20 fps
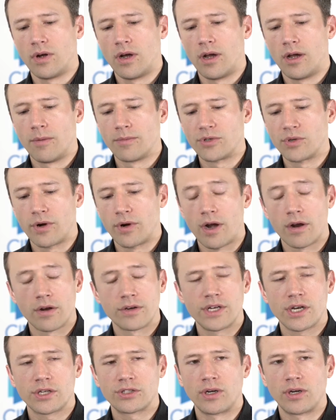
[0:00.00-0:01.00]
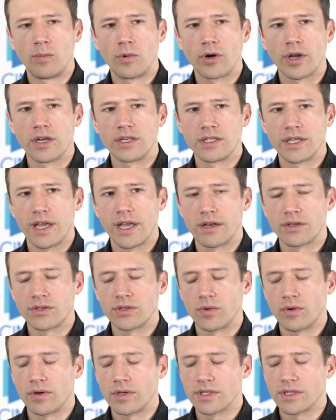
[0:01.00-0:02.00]
an architecture I'm working to get us
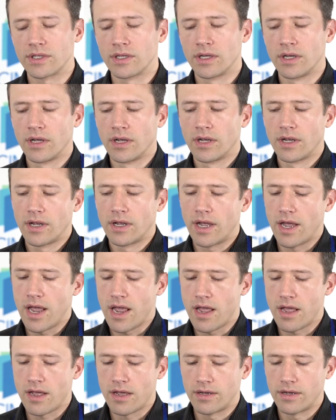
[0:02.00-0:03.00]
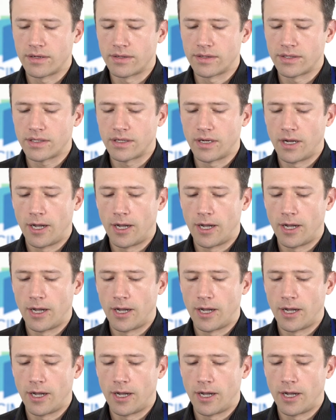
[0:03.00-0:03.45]
towards, and